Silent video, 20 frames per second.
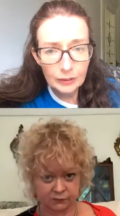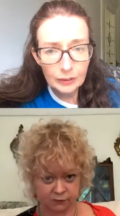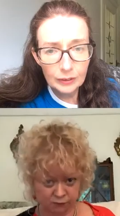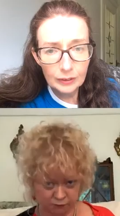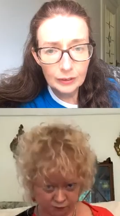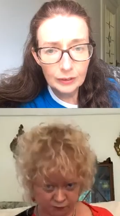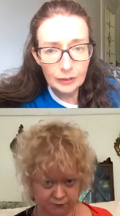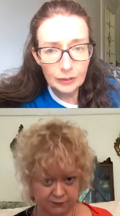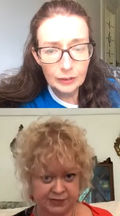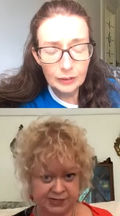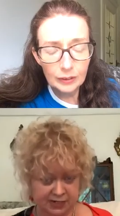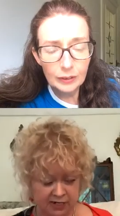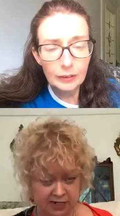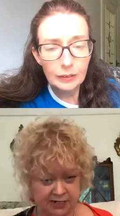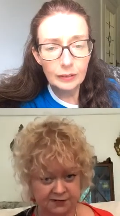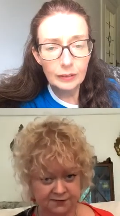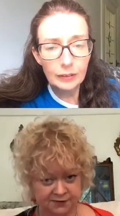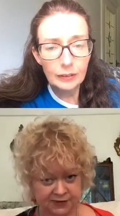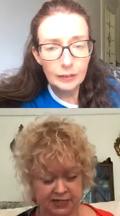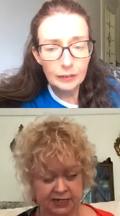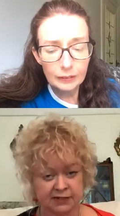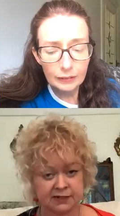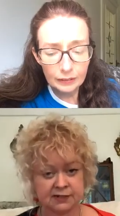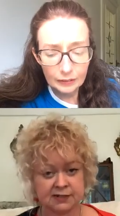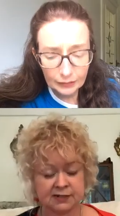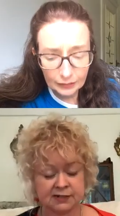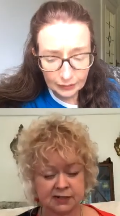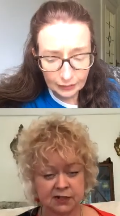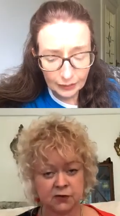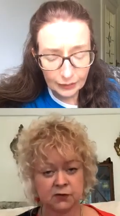Speaker 1: side of things.
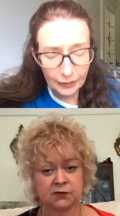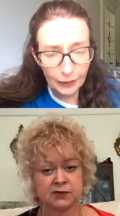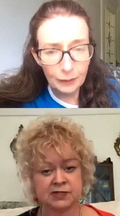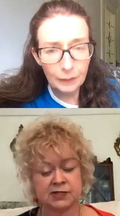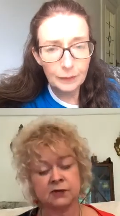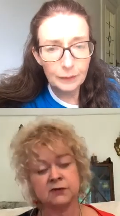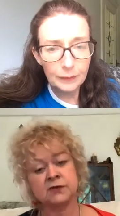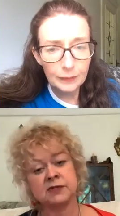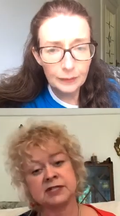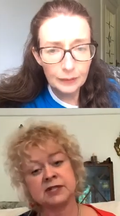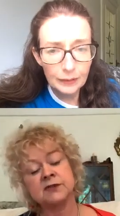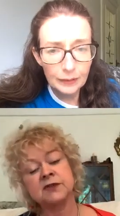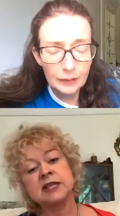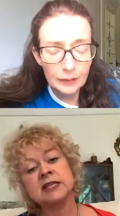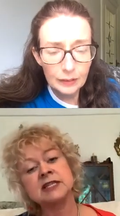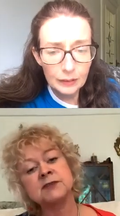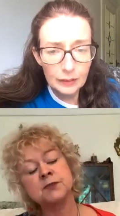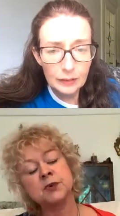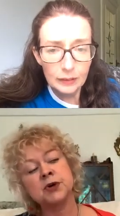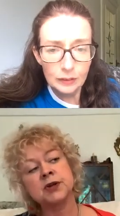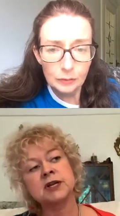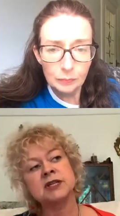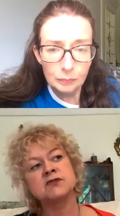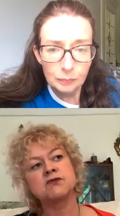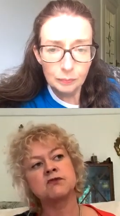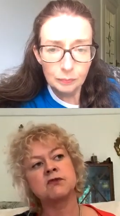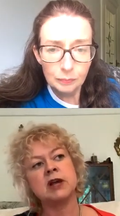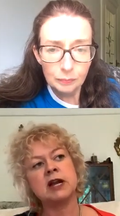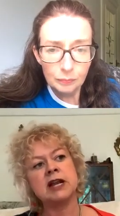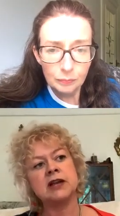So, so, so this book is
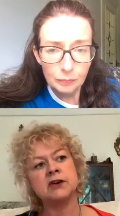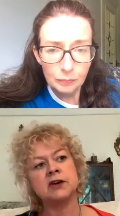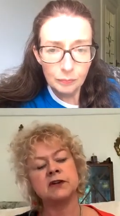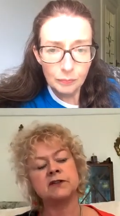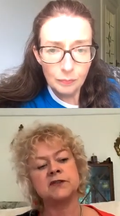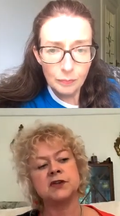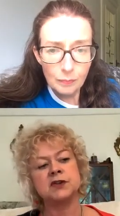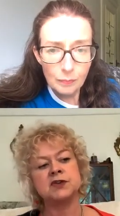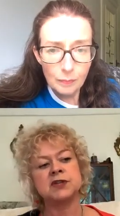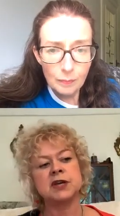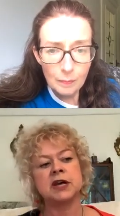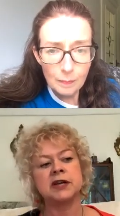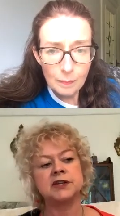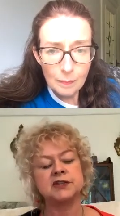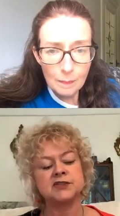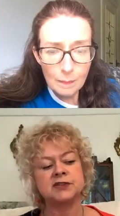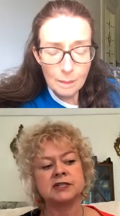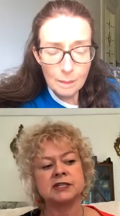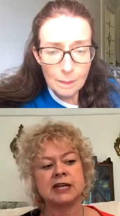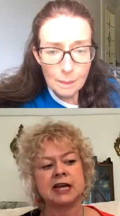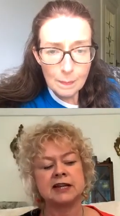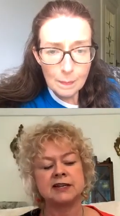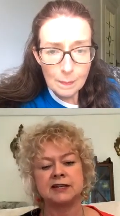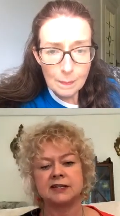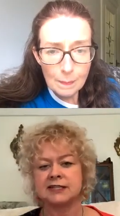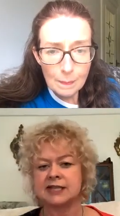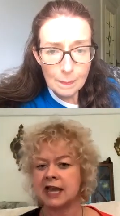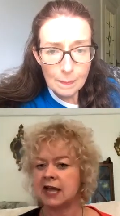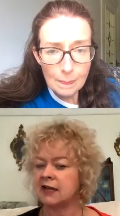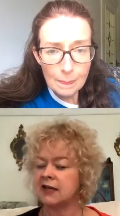really good for you to understand
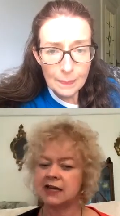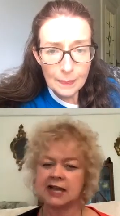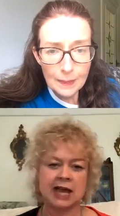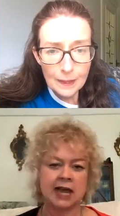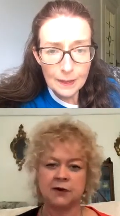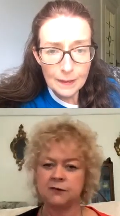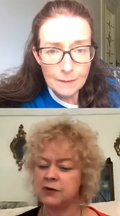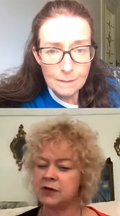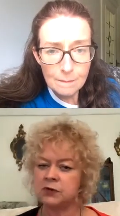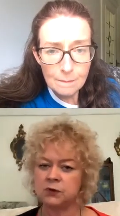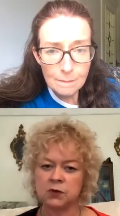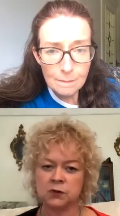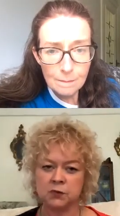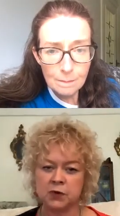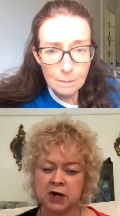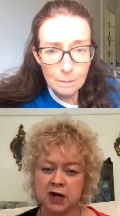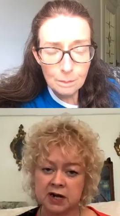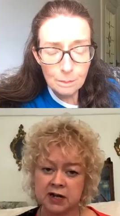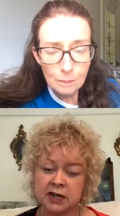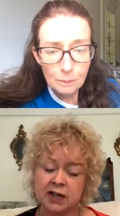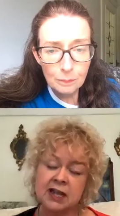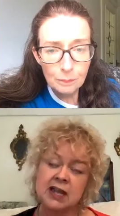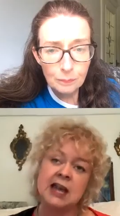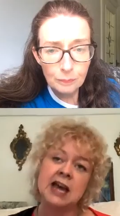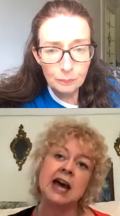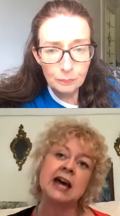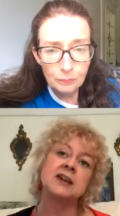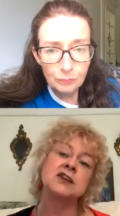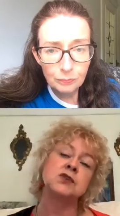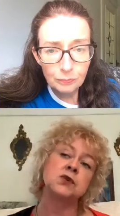exactly how we all work.
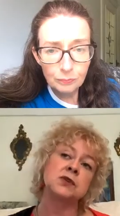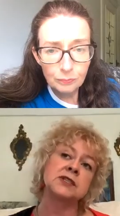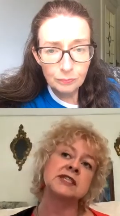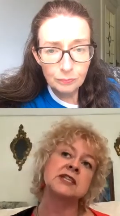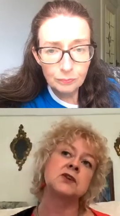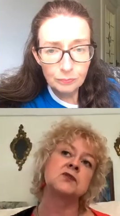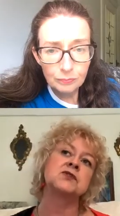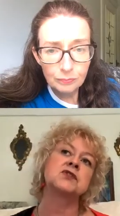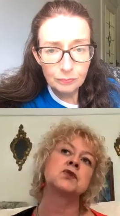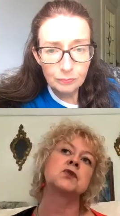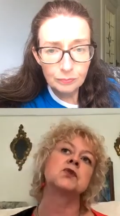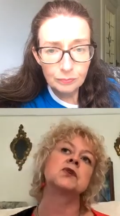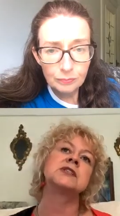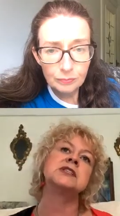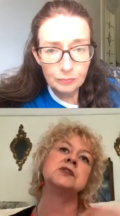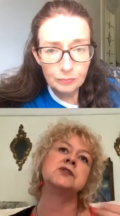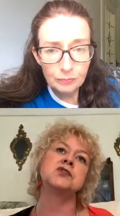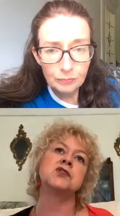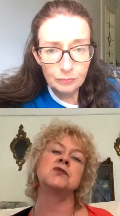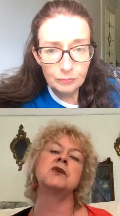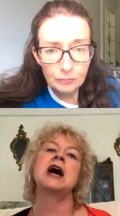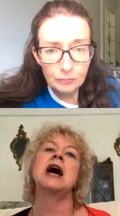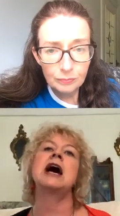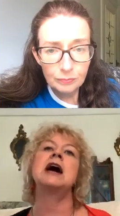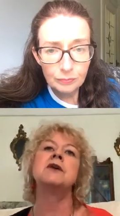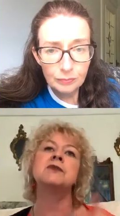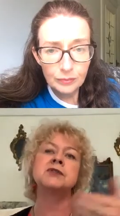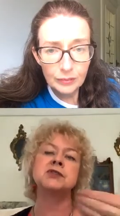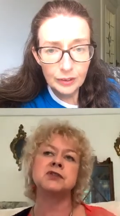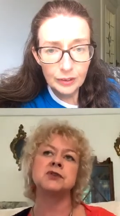And it also talks you through how
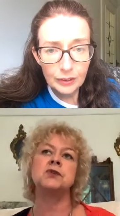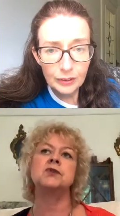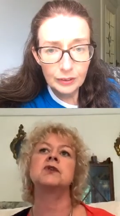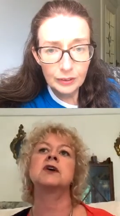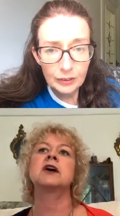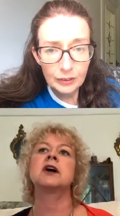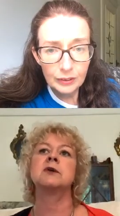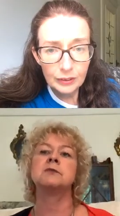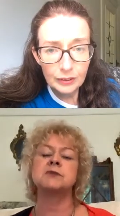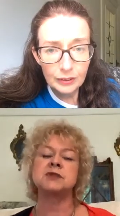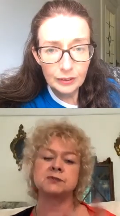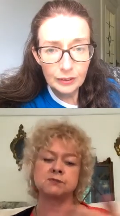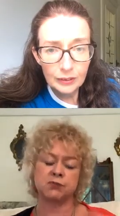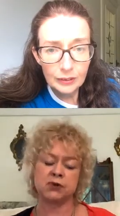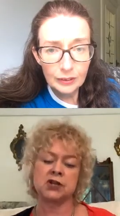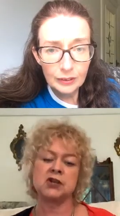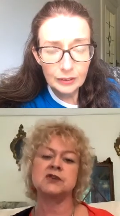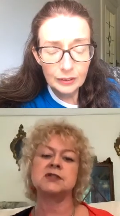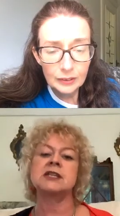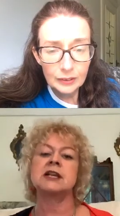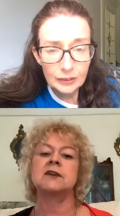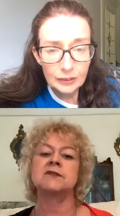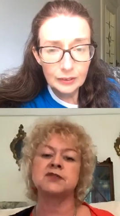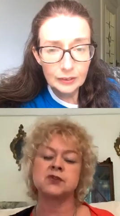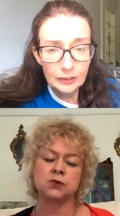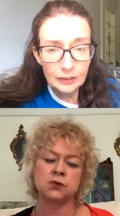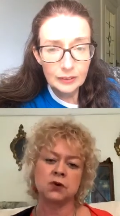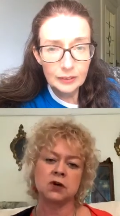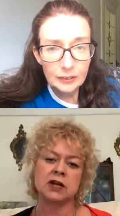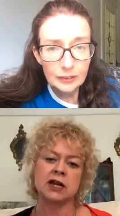to come to bring yourself to
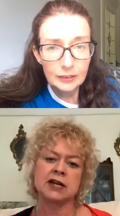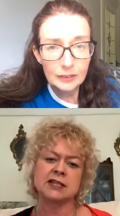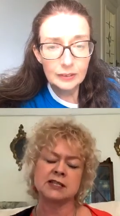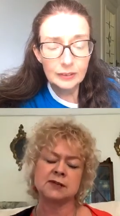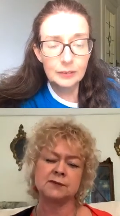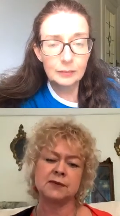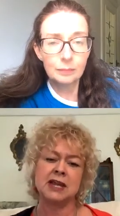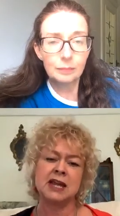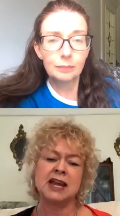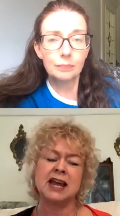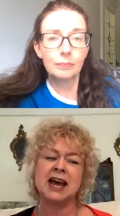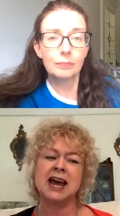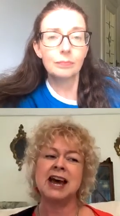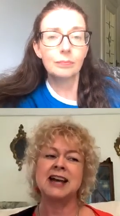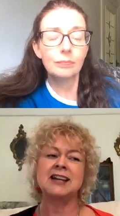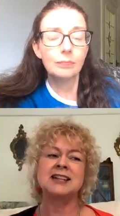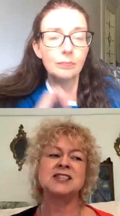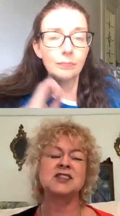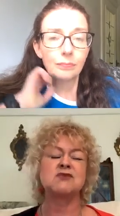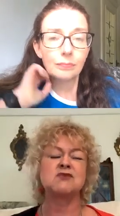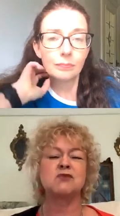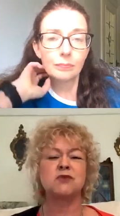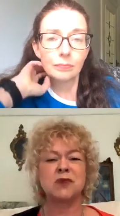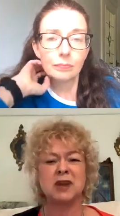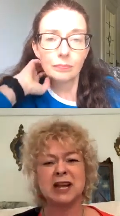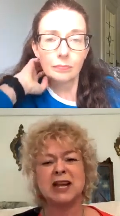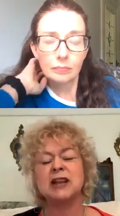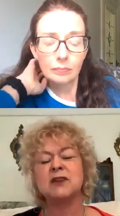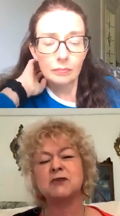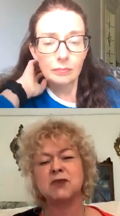orgasm. And it's a
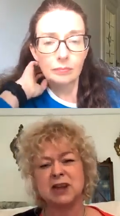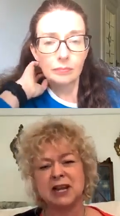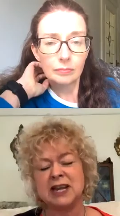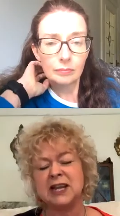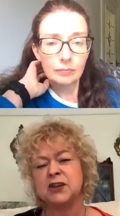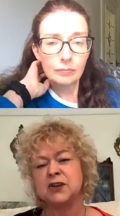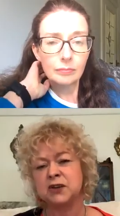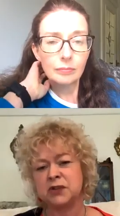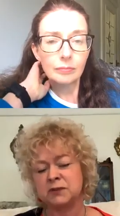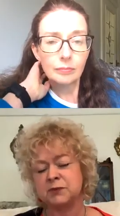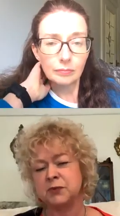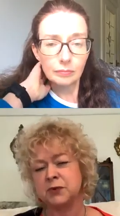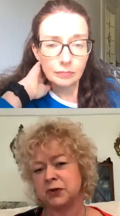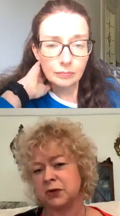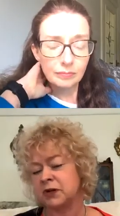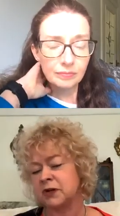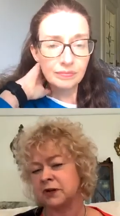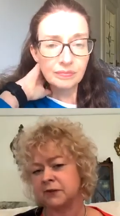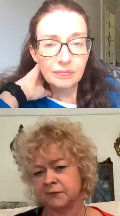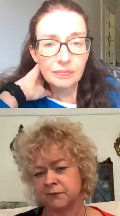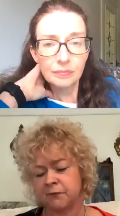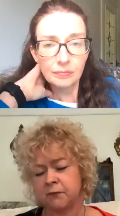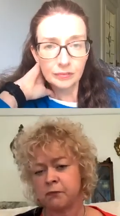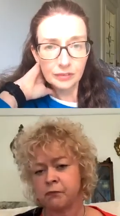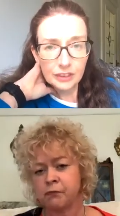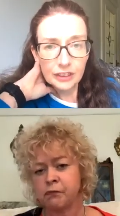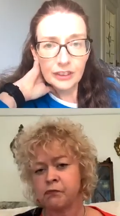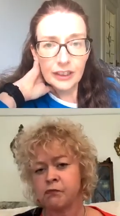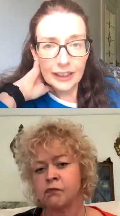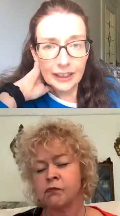really, really good book.
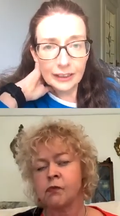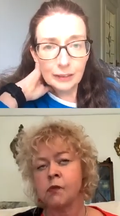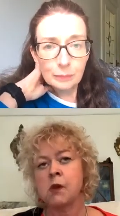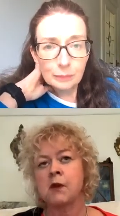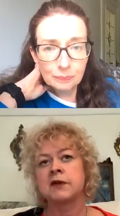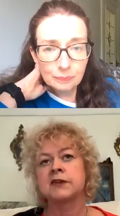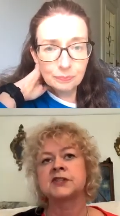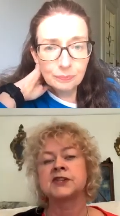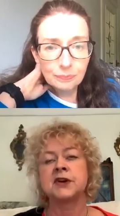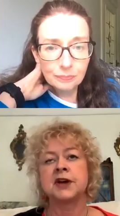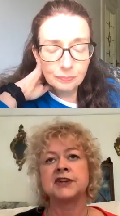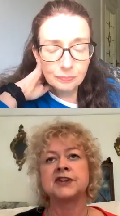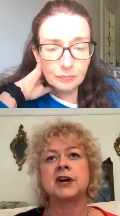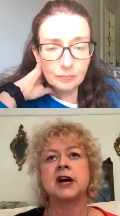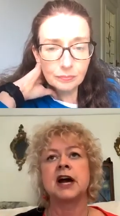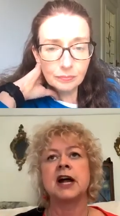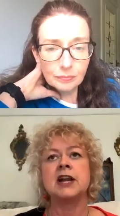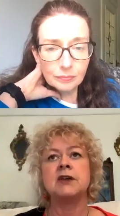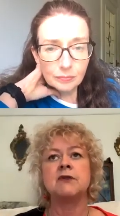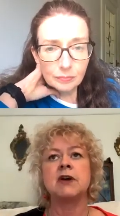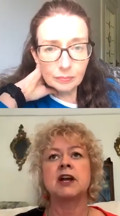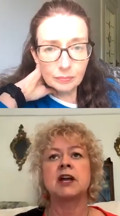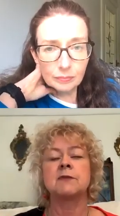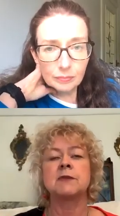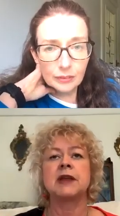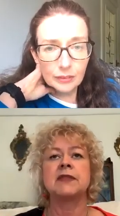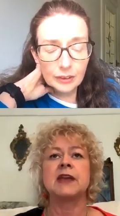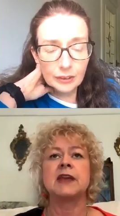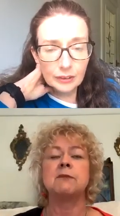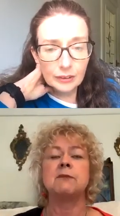Okay. So I'd highly
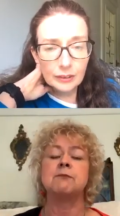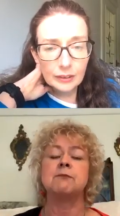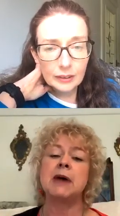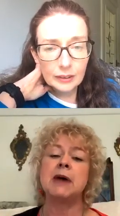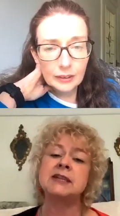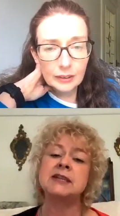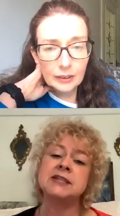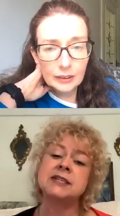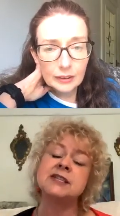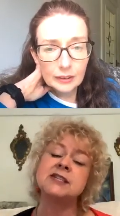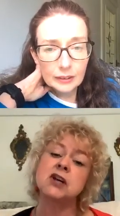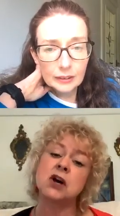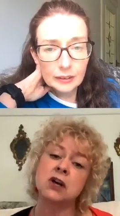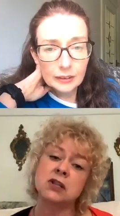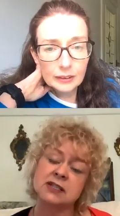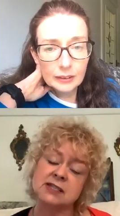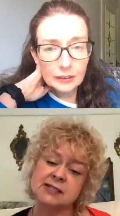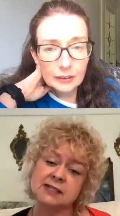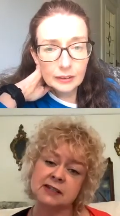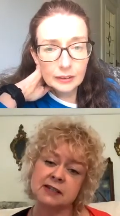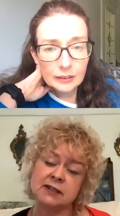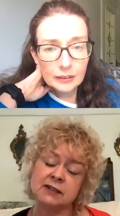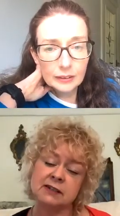recommend that. Betty Dodson